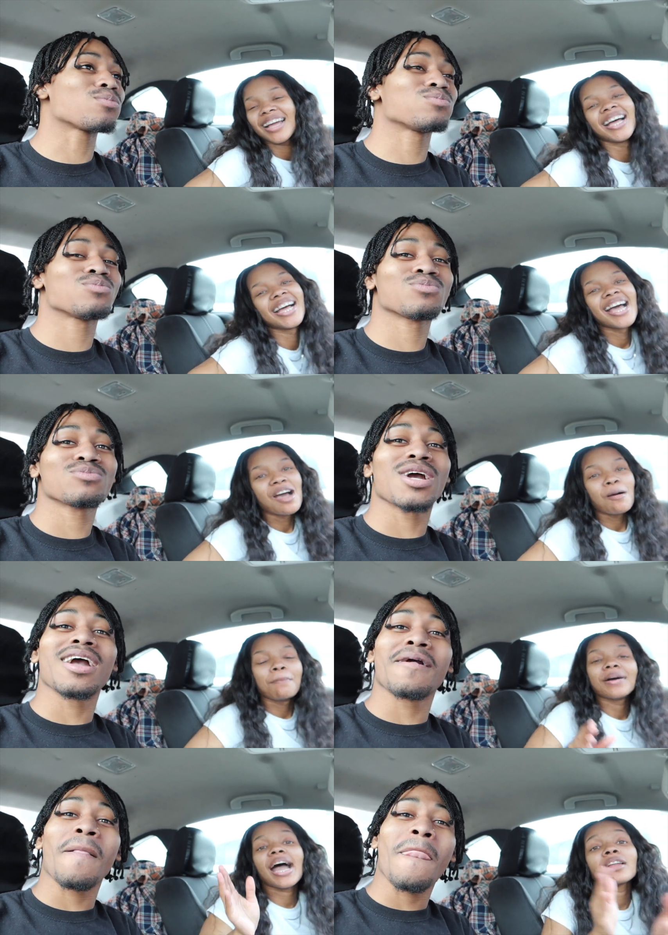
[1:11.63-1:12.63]

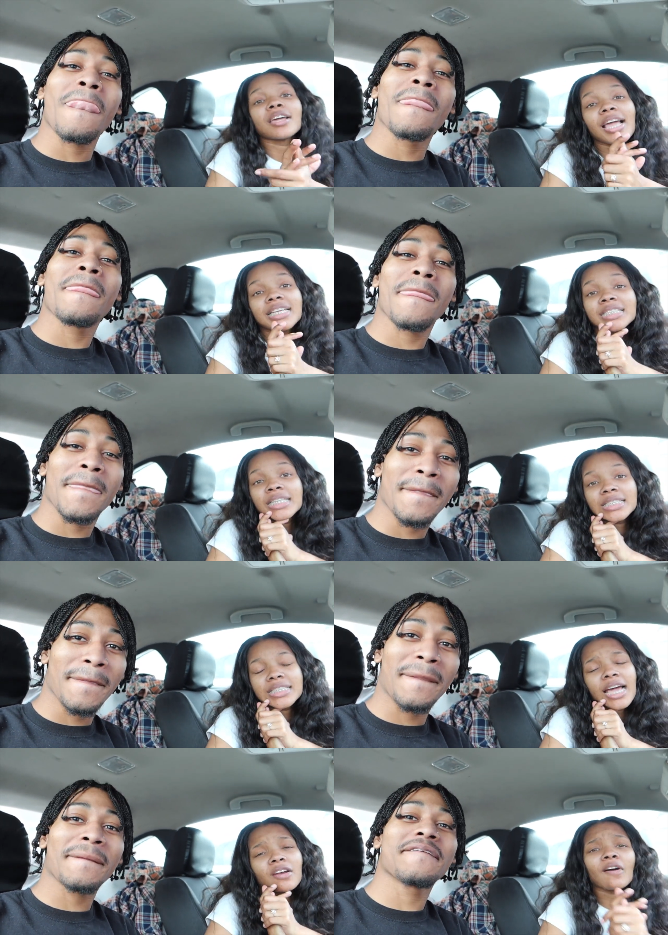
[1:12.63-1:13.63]
Speaker 1: but I know y'all seen the
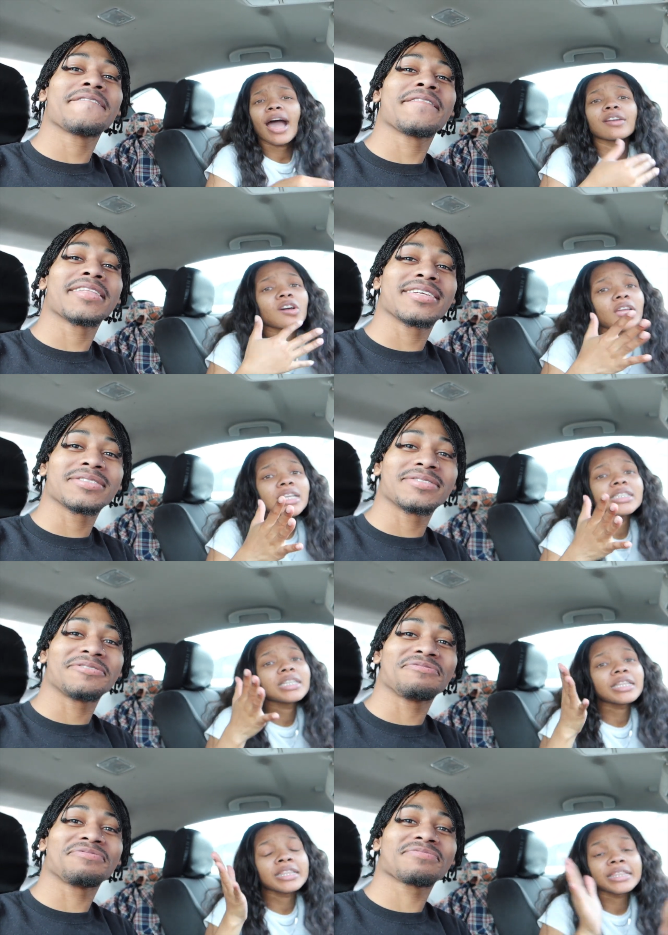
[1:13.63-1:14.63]
title. I know y'all
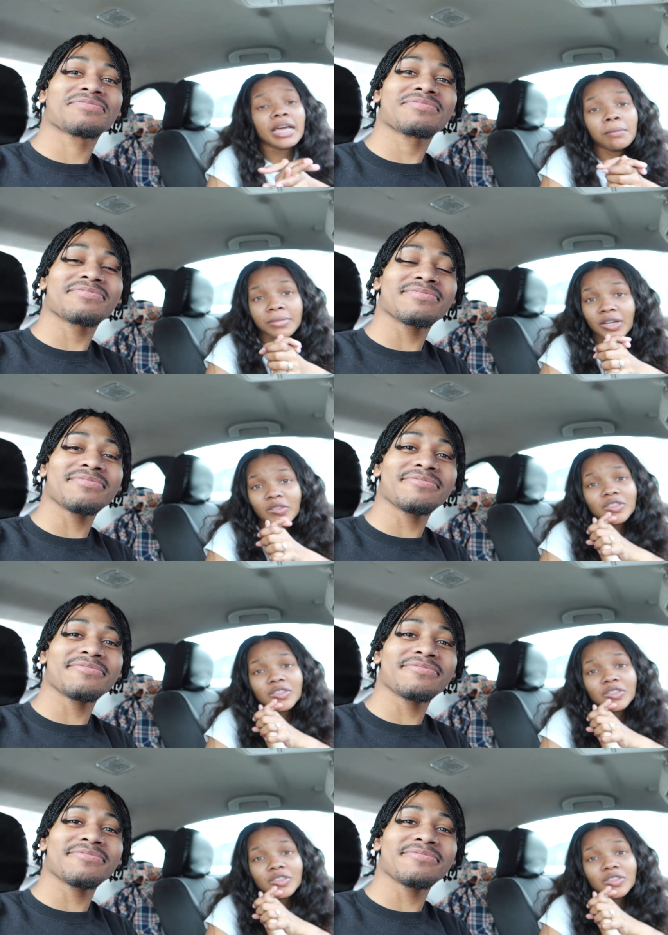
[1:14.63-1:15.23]
seen the thumbnail.